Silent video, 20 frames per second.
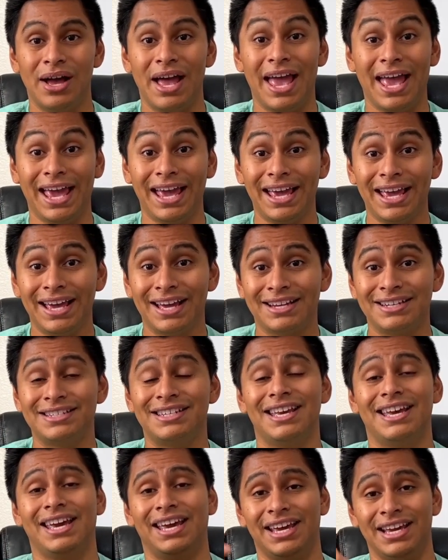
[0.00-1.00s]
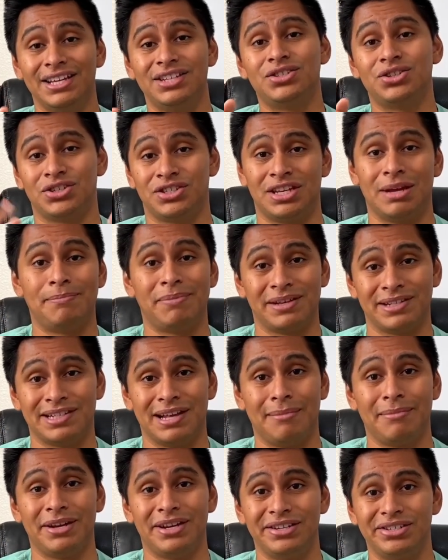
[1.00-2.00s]
and ace your STEP
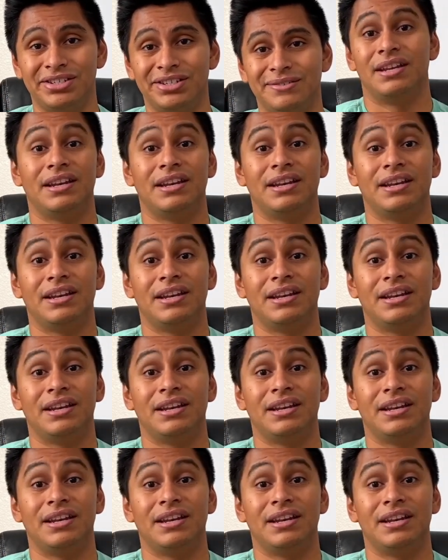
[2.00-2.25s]
examination.